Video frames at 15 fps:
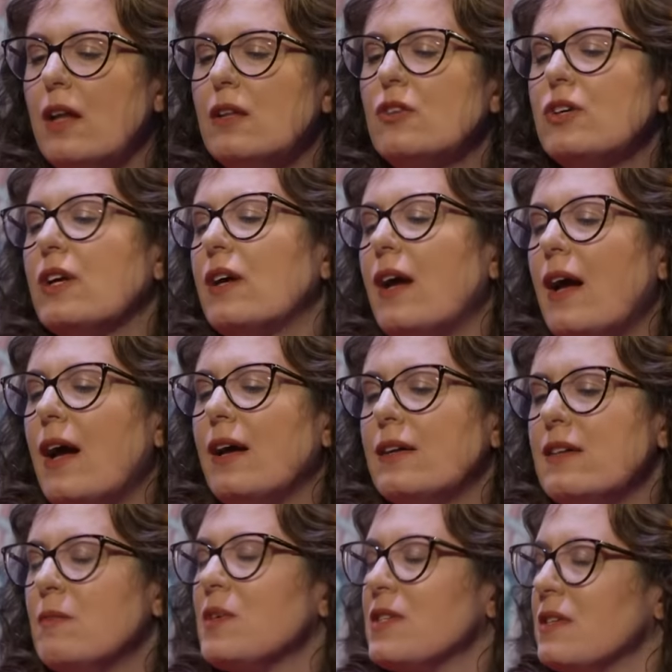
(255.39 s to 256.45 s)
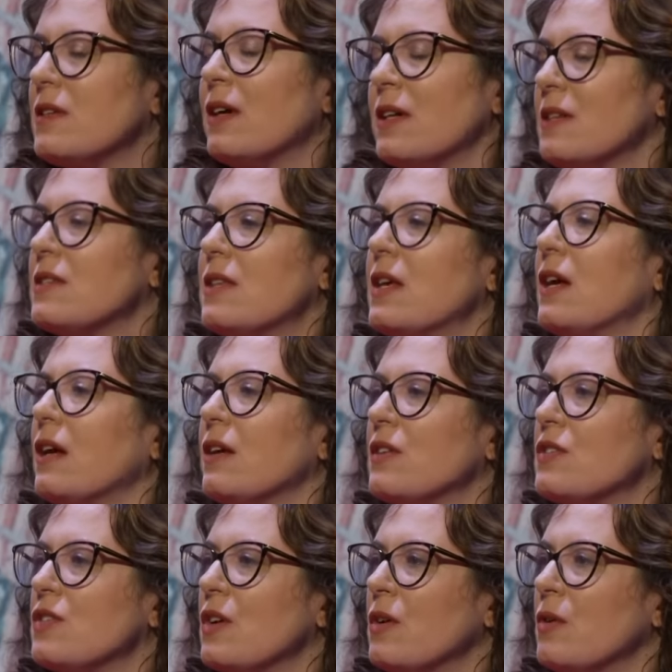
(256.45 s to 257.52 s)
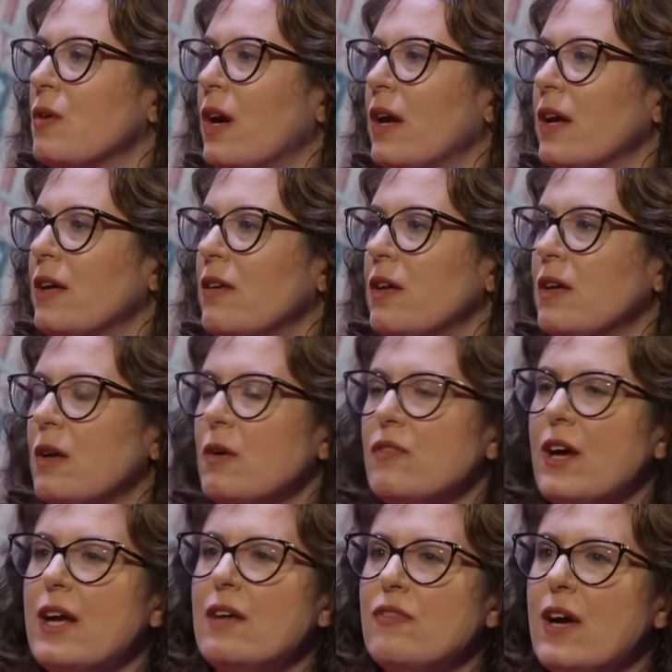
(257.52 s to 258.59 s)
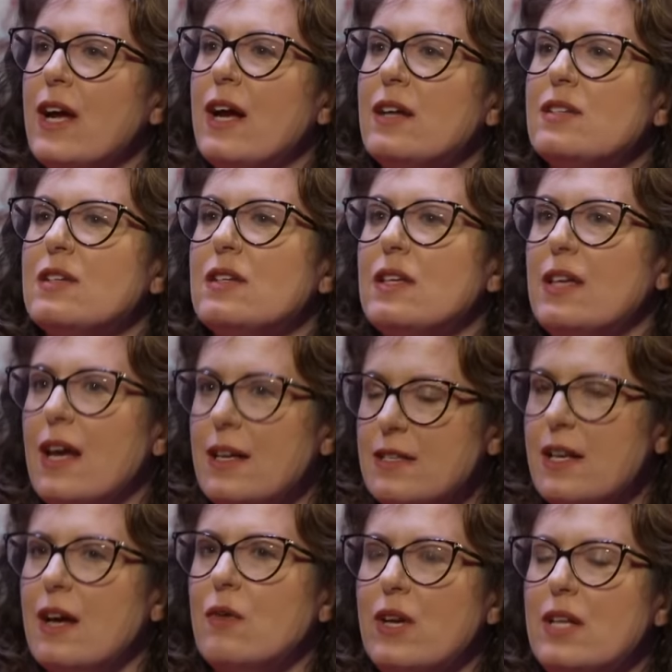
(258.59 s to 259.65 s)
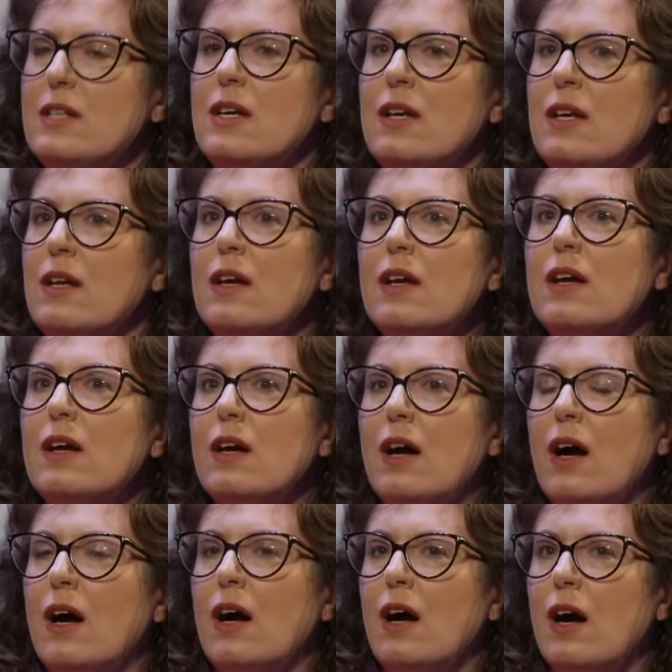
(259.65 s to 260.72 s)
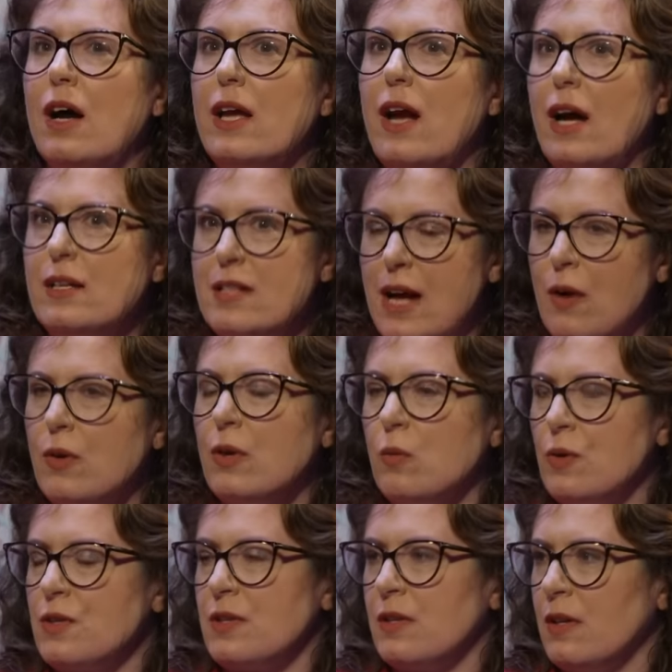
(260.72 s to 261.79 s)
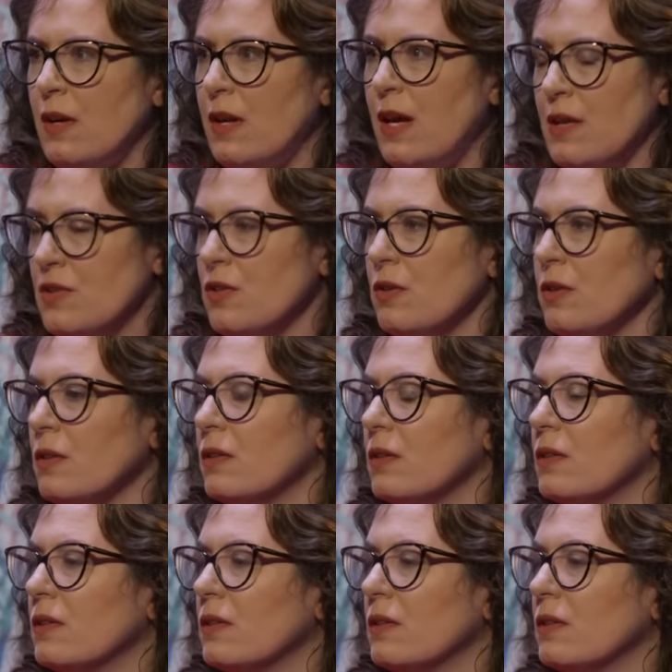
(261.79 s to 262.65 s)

Look, academics is not his thing. So, I, you know, if I, if I had to guess how he did, uh, I, I, doubt it was a, an A student.